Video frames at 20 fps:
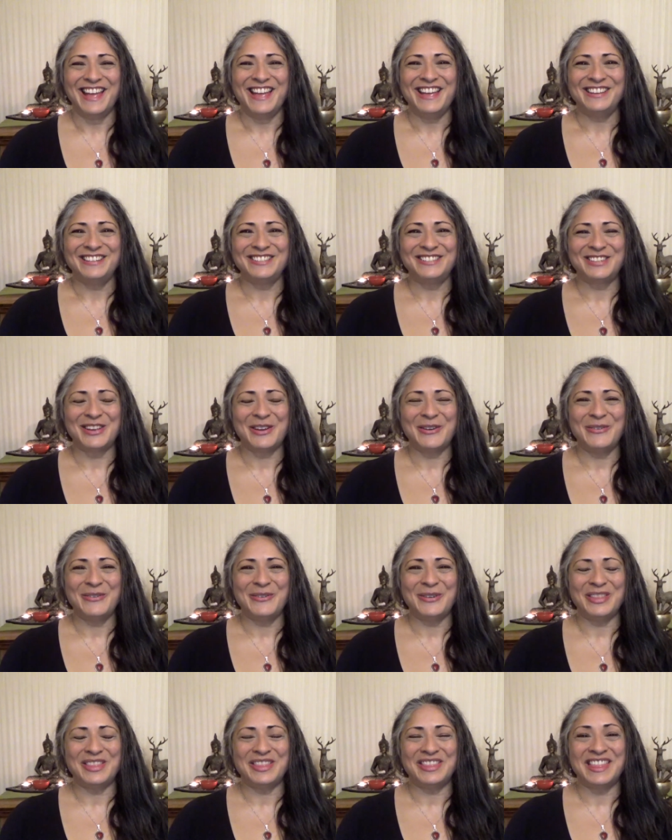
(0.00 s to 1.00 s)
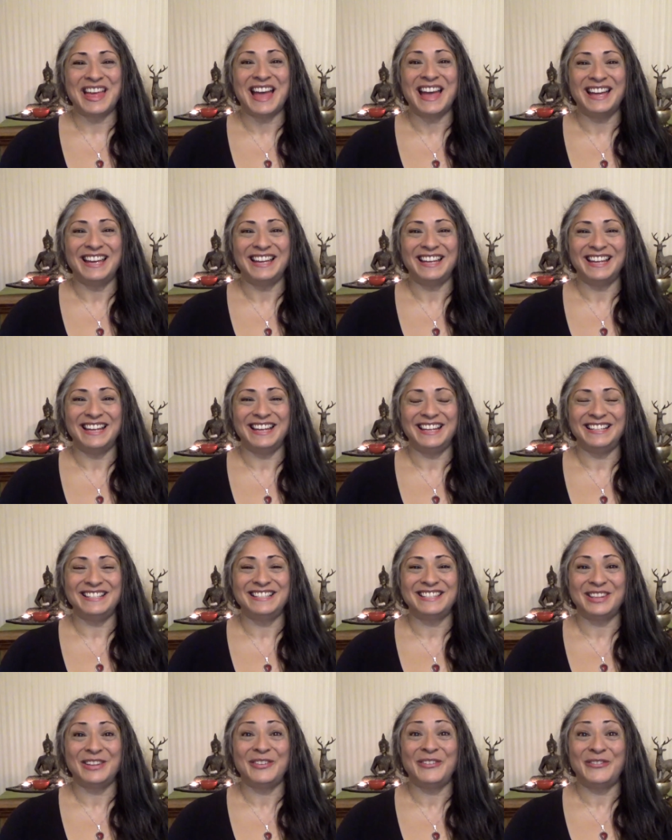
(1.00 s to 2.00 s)
so, that
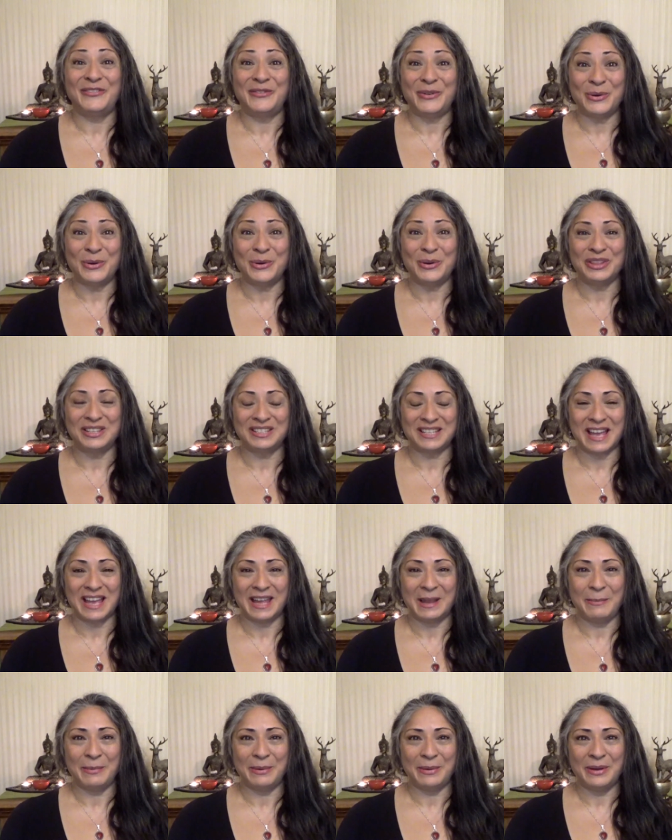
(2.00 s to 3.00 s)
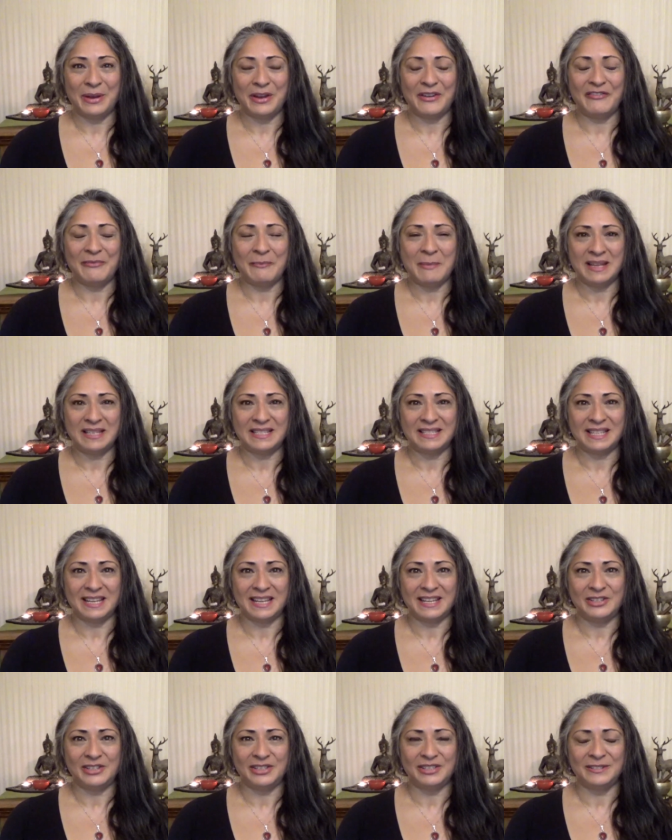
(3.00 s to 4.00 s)
is the fourth type of
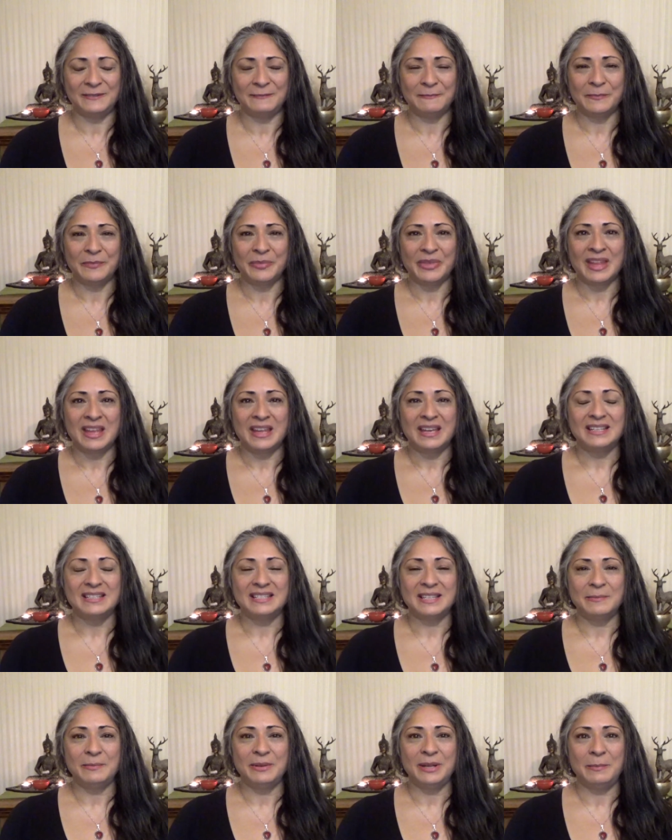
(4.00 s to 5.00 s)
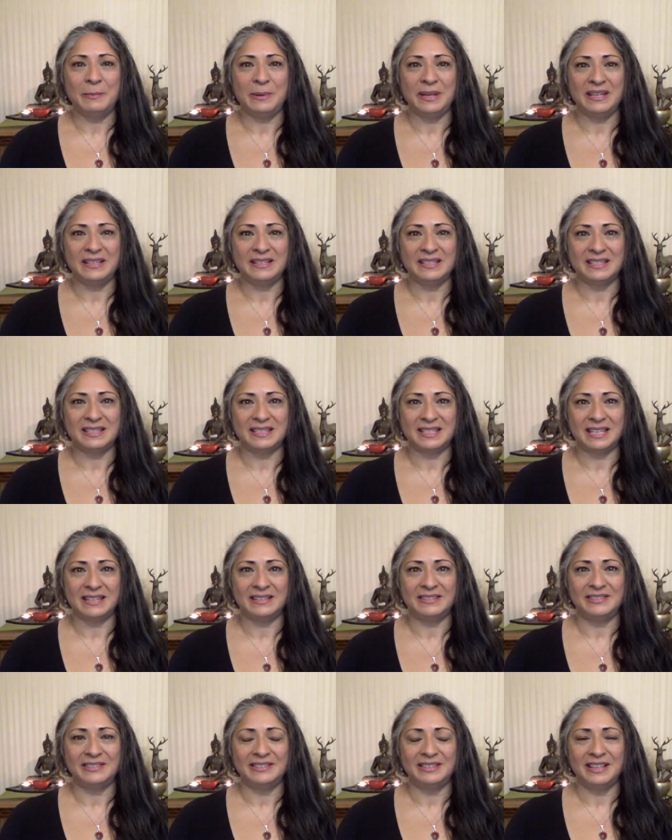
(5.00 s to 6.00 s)
meditation, simply being
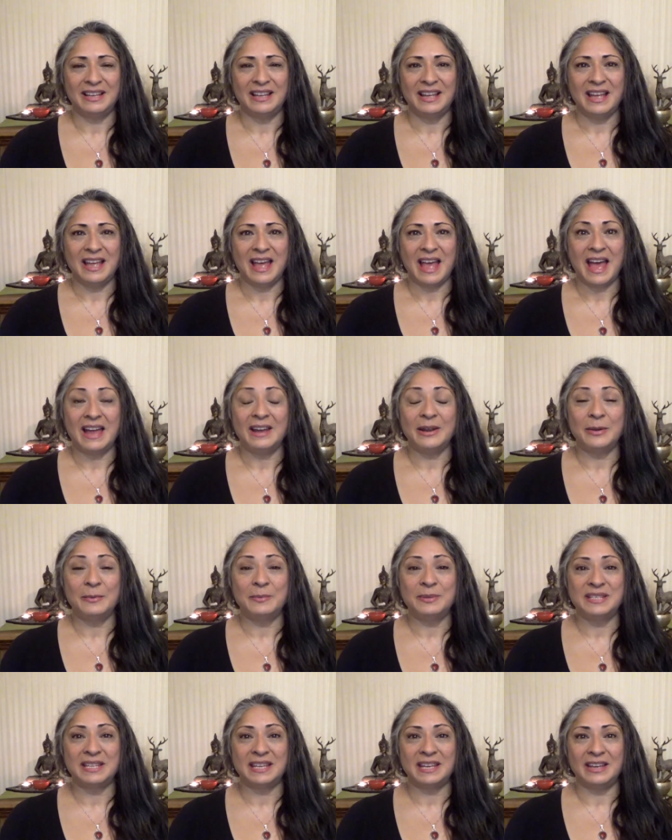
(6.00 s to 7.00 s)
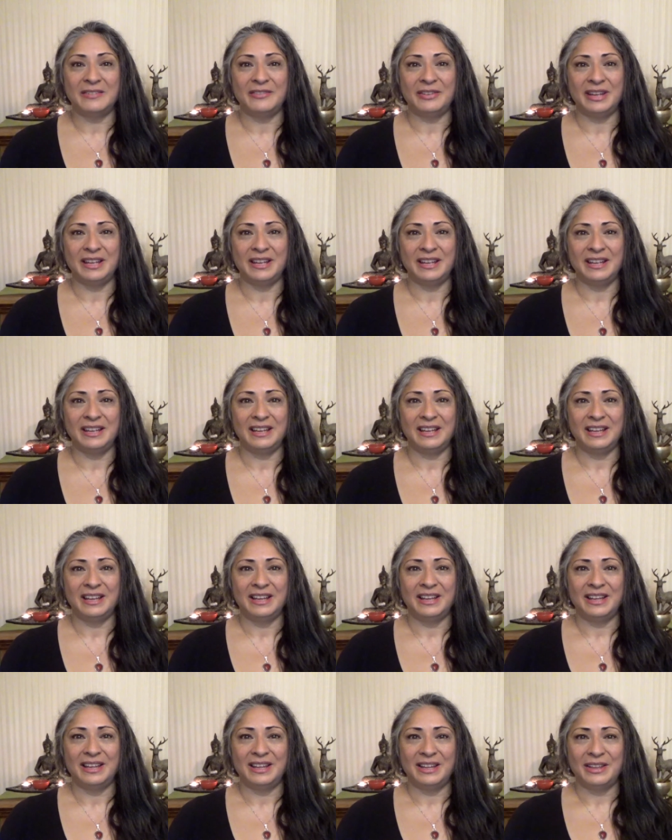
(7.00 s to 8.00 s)
still and observing
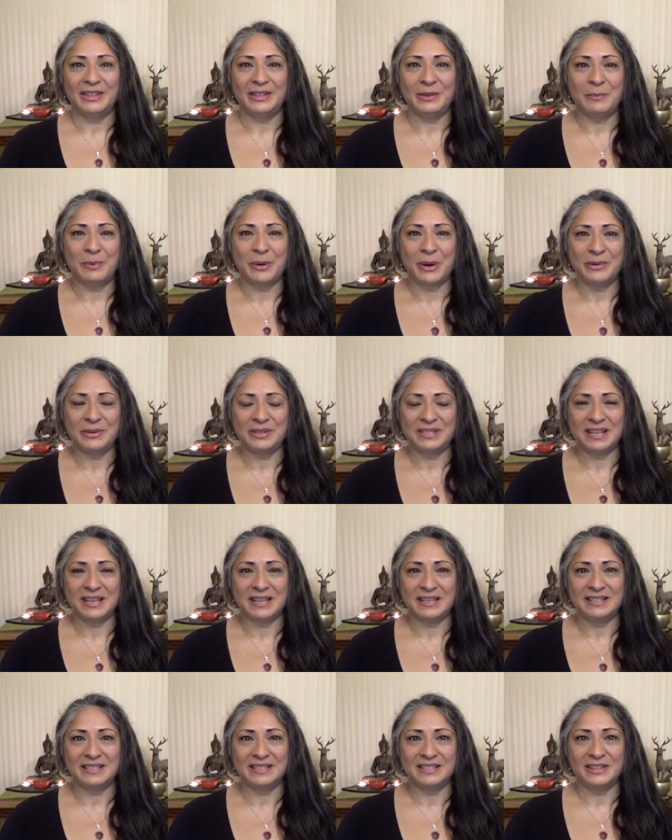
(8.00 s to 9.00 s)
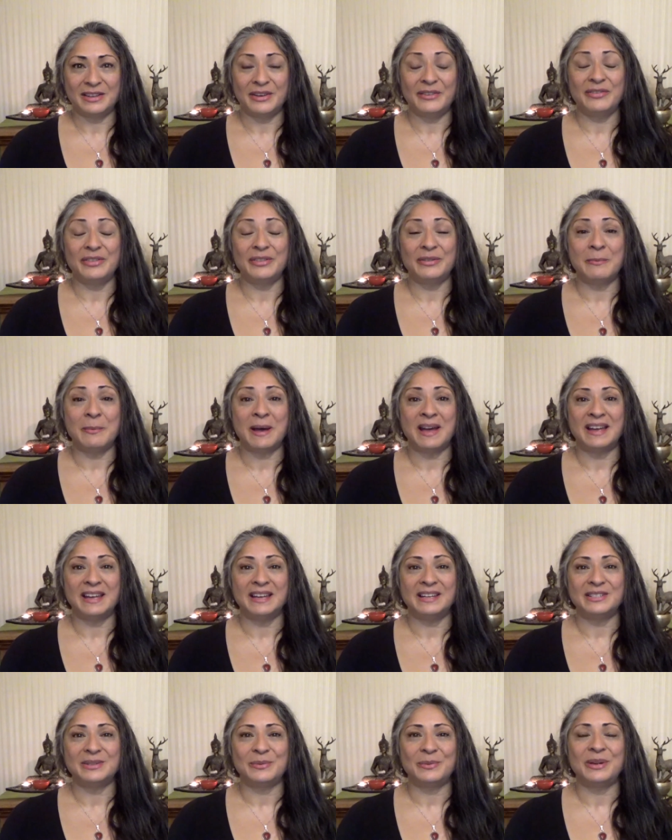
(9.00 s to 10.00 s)
the process of the
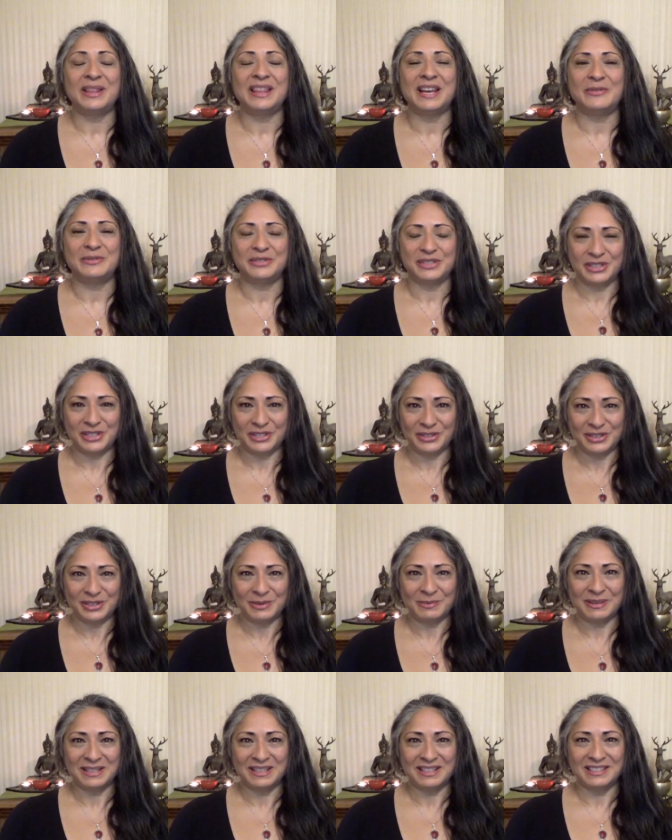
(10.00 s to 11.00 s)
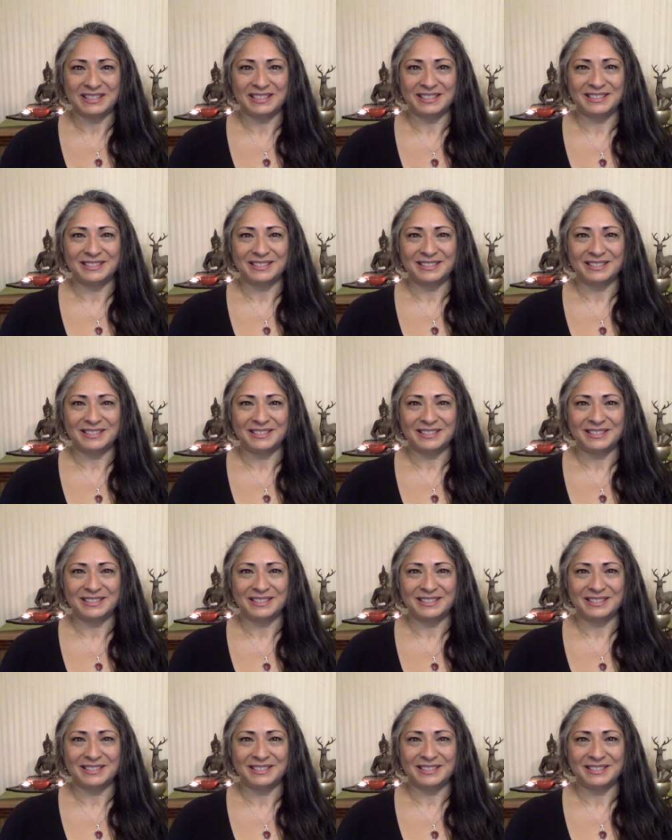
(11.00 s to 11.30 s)
mind without judgment.